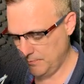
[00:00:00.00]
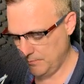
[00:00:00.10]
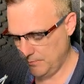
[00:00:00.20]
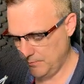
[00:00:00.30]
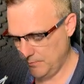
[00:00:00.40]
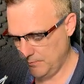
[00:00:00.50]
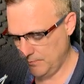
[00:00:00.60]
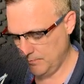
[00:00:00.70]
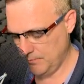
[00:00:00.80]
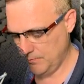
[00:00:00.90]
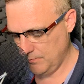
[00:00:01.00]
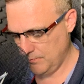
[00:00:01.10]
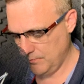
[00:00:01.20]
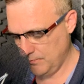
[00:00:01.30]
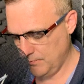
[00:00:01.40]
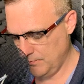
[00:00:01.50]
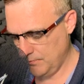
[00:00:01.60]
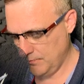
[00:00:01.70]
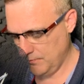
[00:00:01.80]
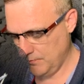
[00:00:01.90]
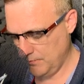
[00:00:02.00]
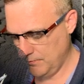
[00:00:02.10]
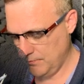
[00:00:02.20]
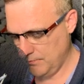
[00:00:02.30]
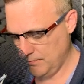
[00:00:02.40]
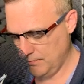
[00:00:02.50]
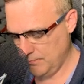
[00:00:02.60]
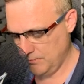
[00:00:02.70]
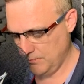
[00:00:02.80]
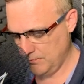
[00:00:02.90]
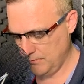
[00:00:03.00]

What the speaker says: [no speech]